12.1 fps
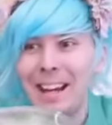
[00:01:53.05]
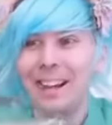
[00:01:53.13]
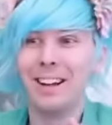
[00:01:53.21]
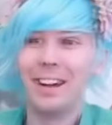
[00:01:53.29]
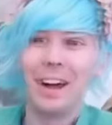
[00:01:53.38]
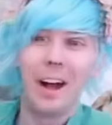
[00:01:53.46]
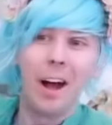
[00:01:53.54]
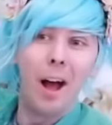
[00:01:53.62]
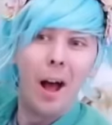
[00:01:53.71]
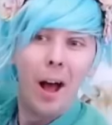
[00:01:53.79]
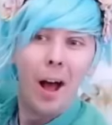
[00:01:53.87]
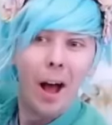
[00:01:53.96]
Not that I
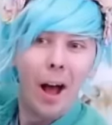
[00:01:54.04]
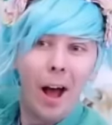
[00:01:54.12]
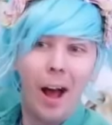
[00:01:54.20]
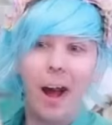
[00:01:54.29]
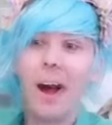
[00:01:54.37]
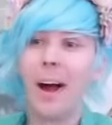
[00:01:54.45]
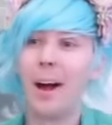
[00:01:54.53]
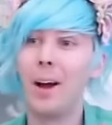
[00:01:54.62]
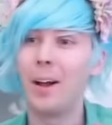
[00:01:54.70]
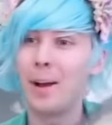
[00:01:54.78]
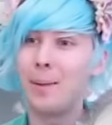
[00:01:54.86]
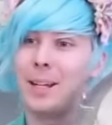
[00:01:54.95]
didn't trust you.
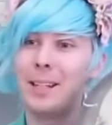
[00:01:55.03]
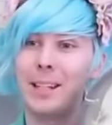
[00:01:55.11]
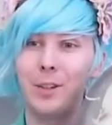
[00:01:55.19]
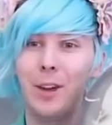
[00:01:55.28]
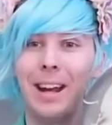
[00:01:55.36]
That means it's